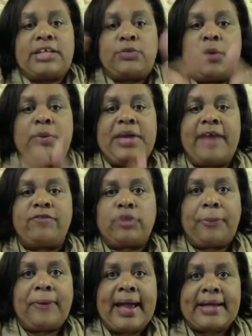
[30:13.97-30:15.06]
That's why we
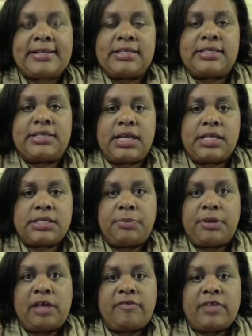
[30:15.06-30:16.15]
have to practice
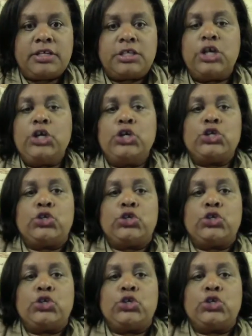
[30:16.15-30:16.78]
this, beloveds.